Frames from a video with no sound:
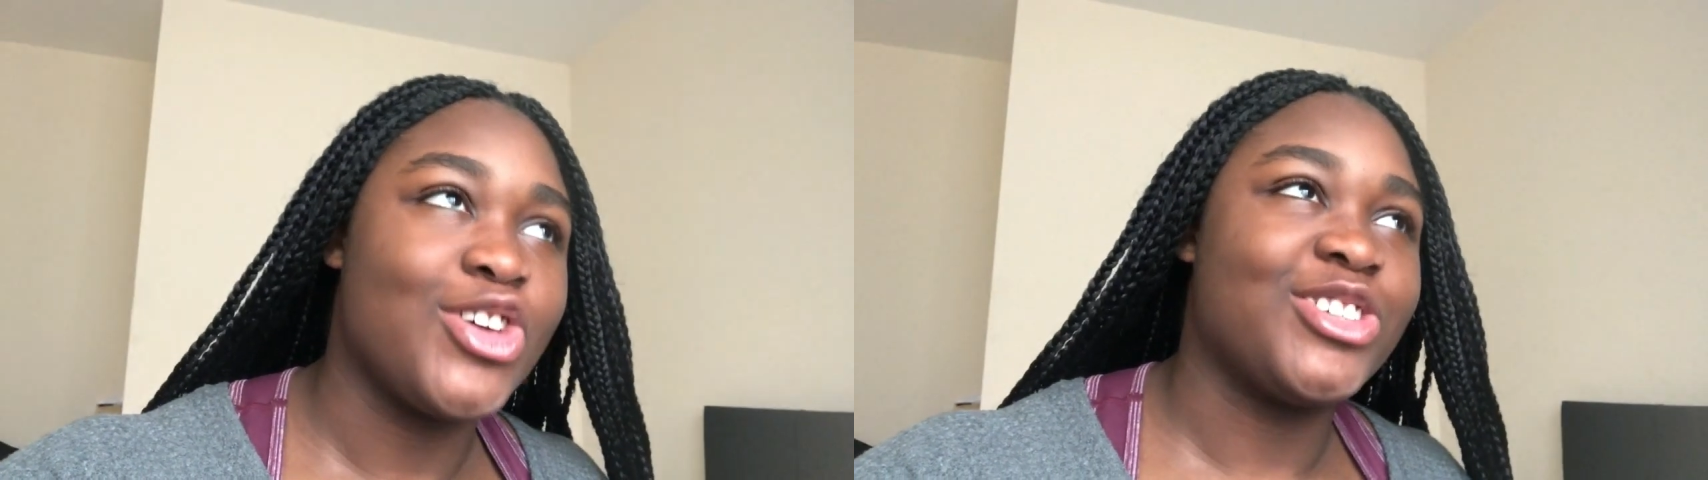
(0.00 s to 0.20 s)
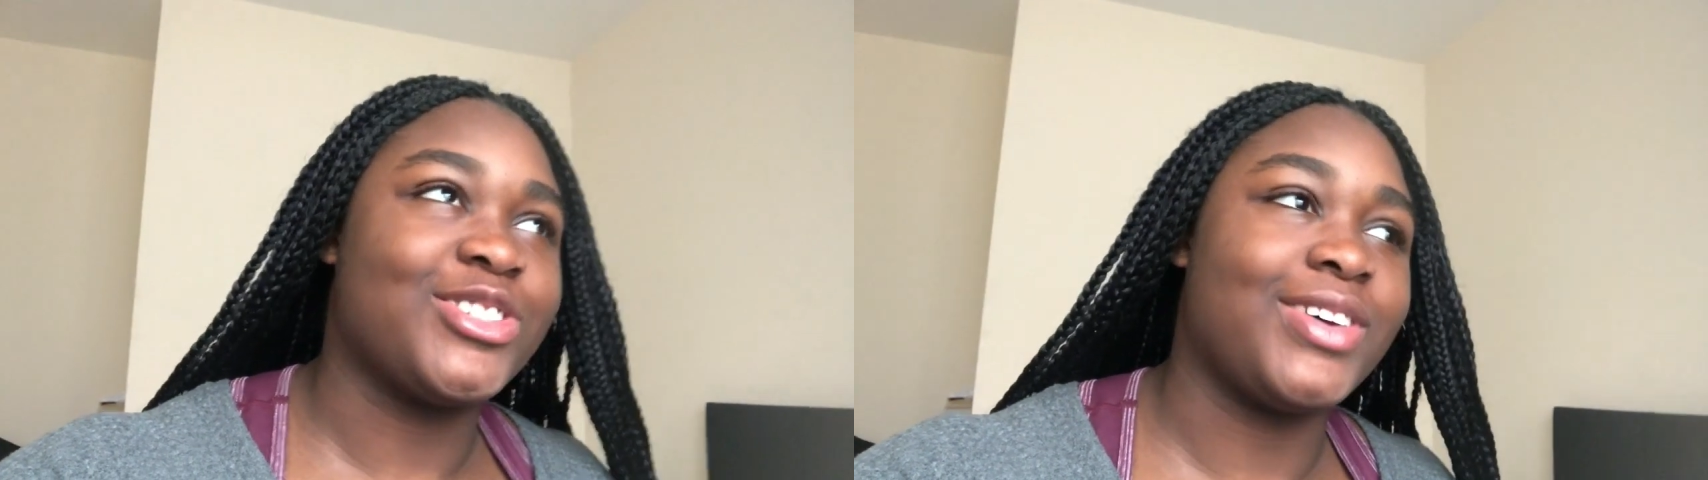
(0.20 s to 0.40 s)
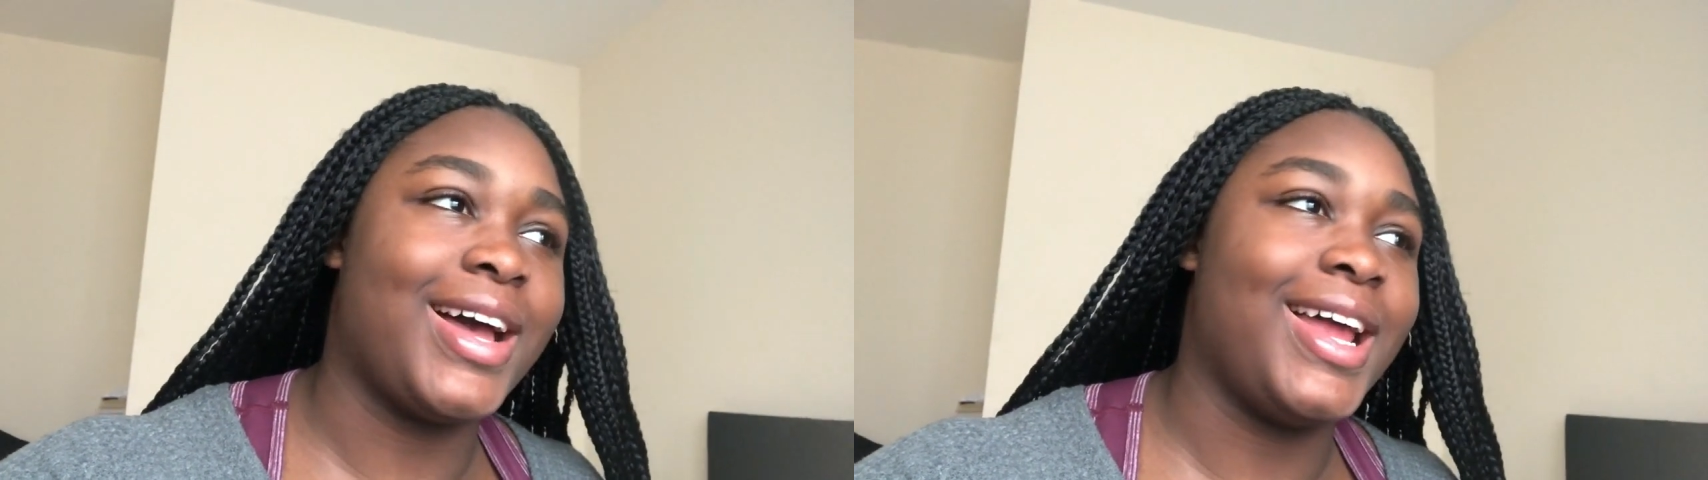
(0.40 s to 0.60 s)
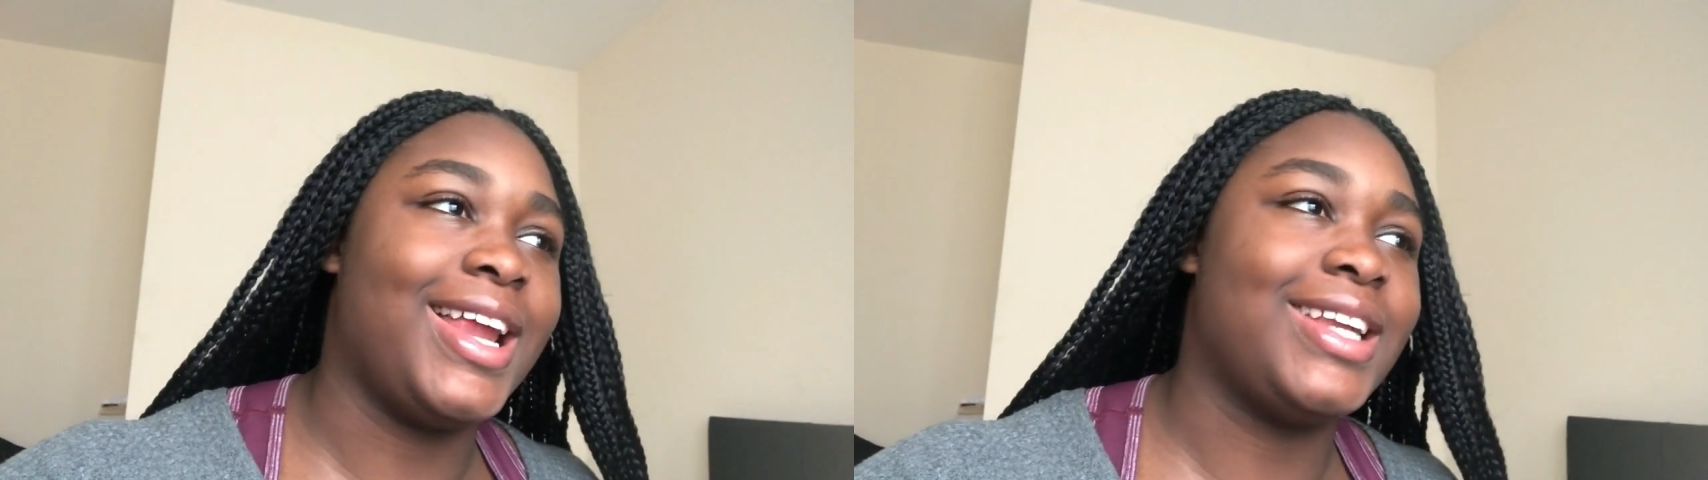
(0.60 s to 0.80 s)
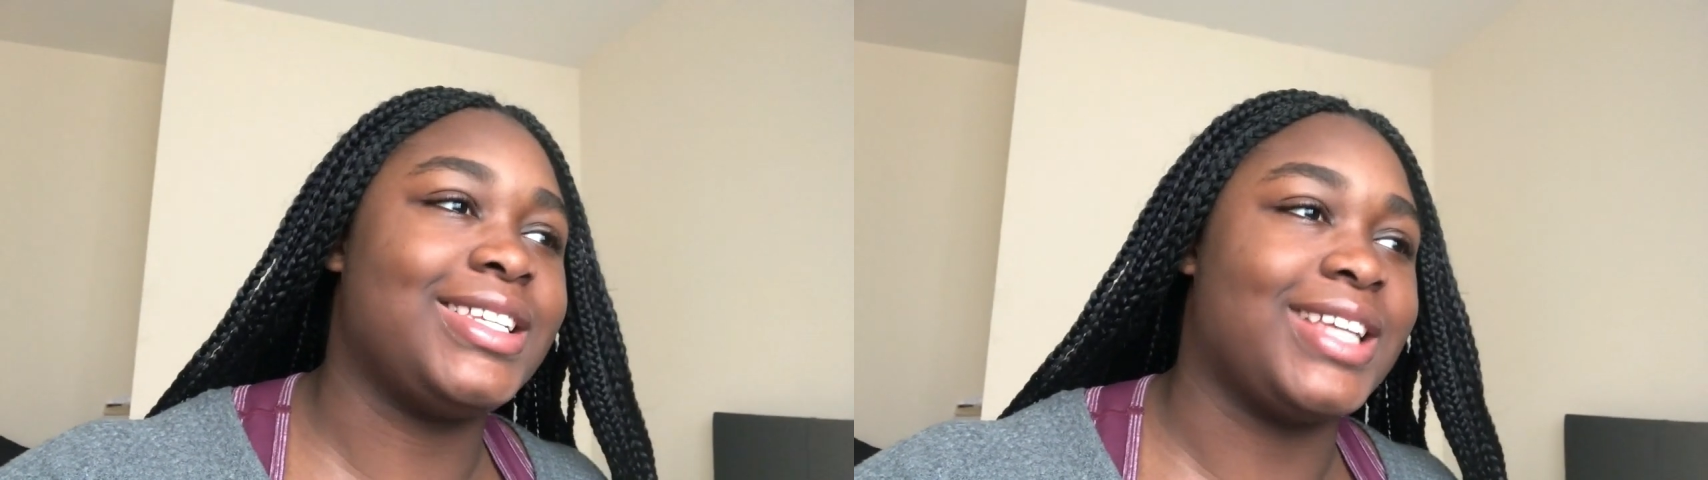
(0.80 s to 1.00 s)
so
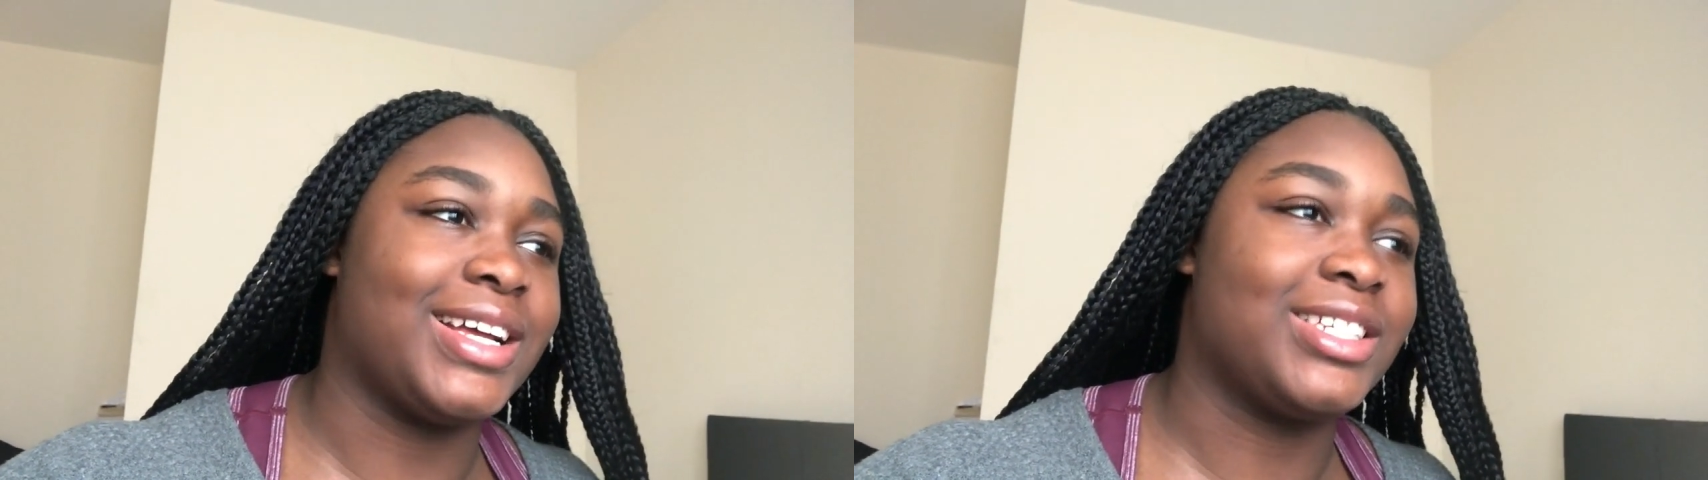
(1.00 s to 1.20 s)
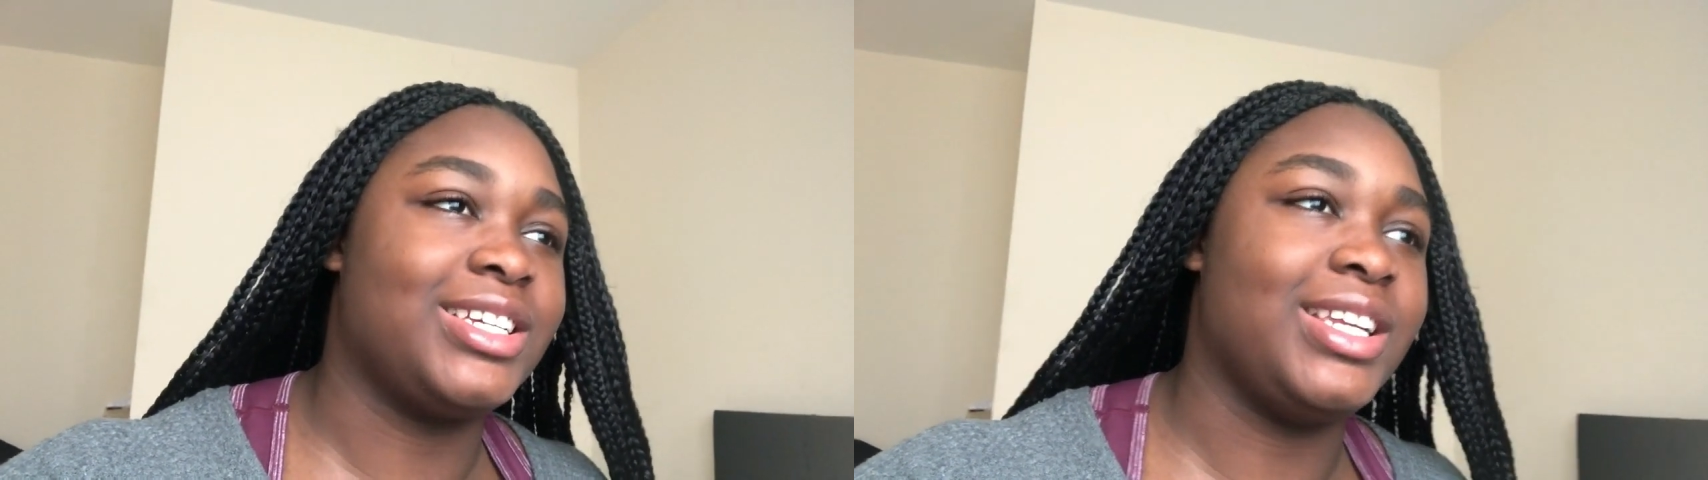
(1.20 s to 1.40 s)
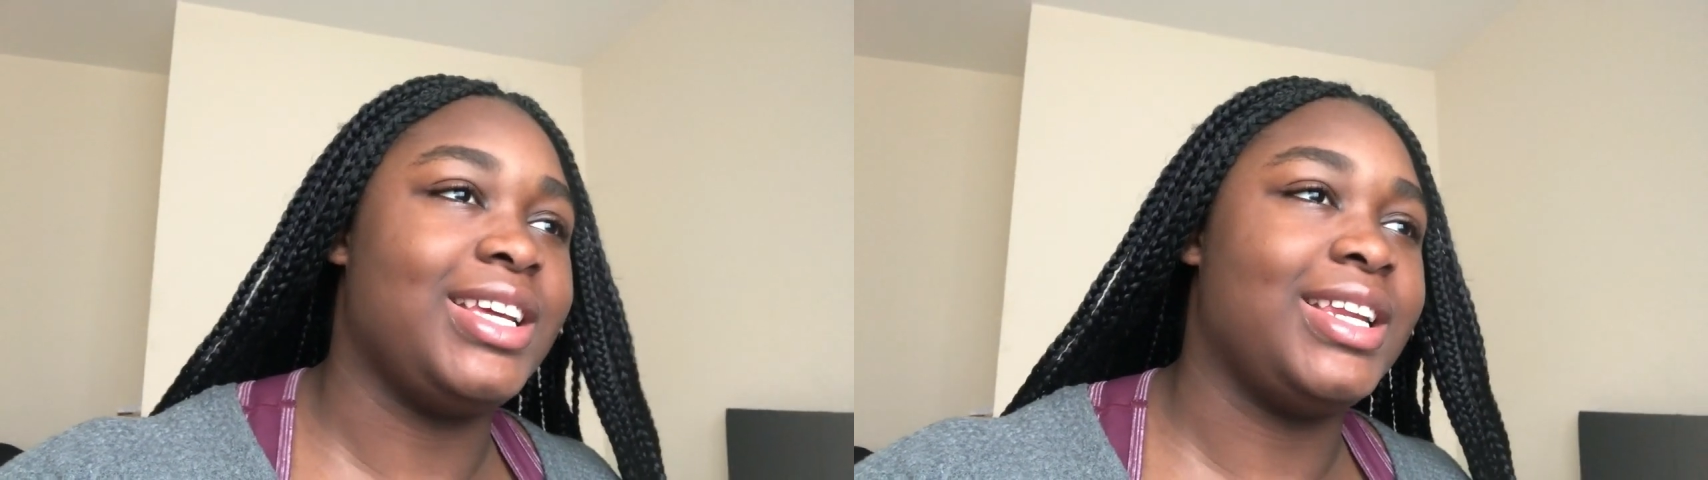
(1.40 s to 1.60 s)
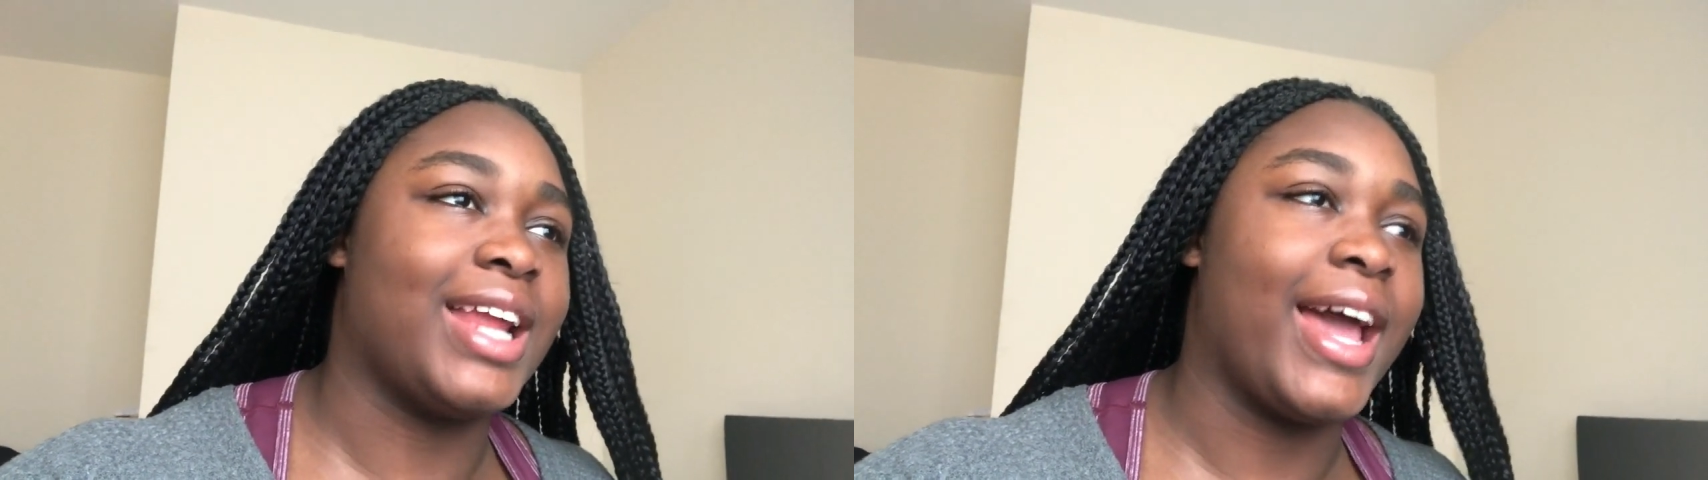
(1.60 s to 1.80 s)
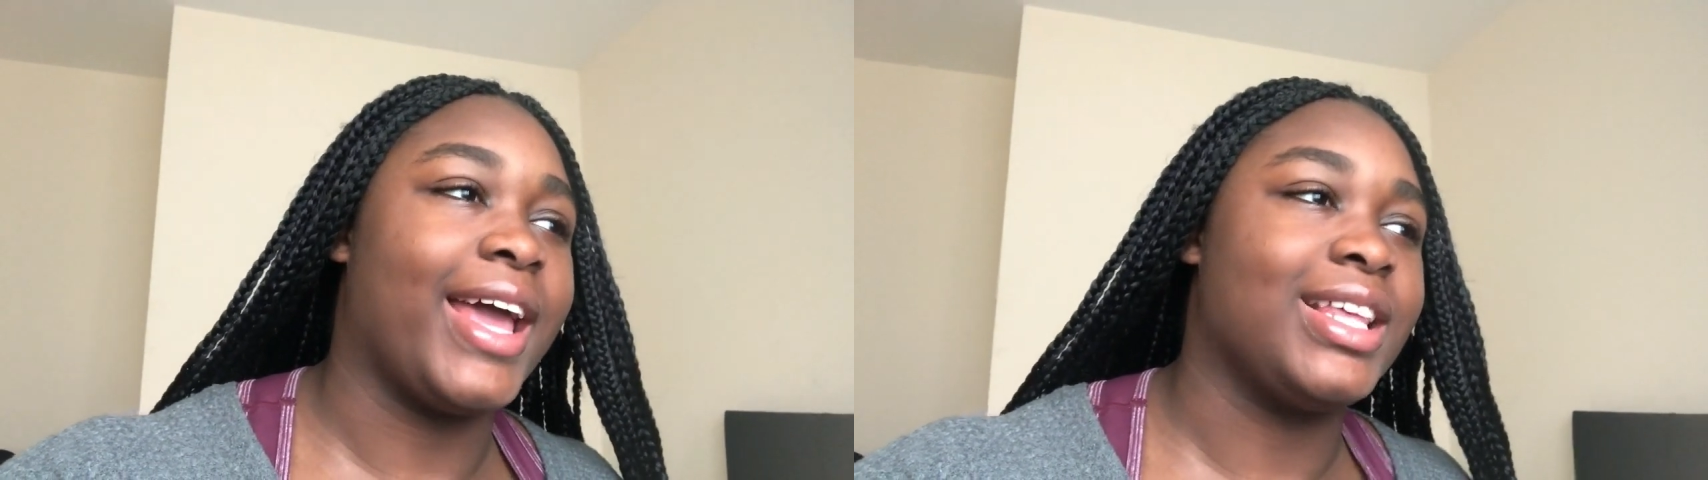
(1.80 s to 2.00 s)
Ireland is actually
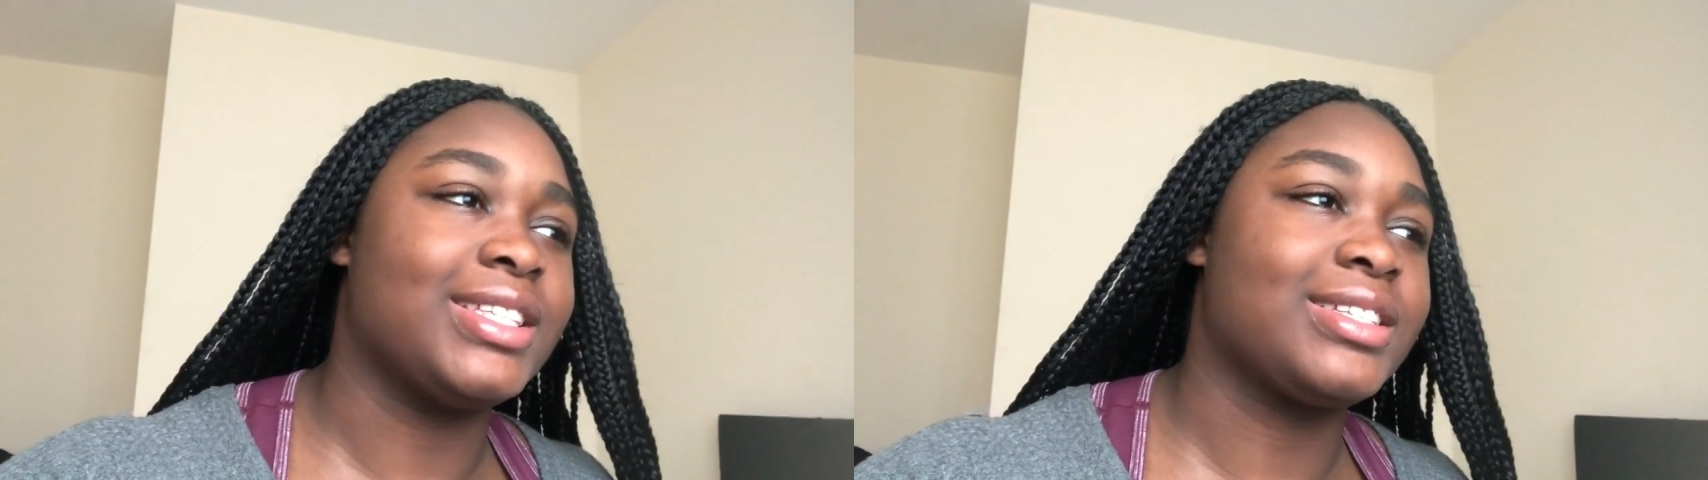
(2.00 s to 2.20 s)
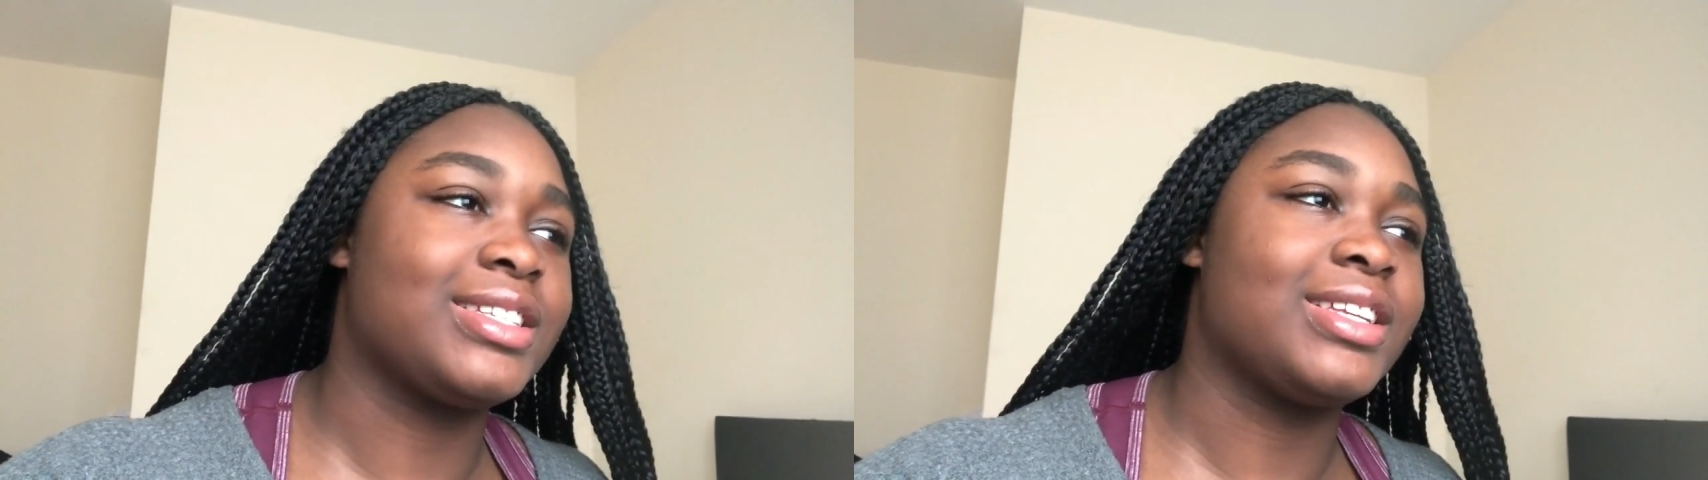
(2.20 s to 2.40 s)
nice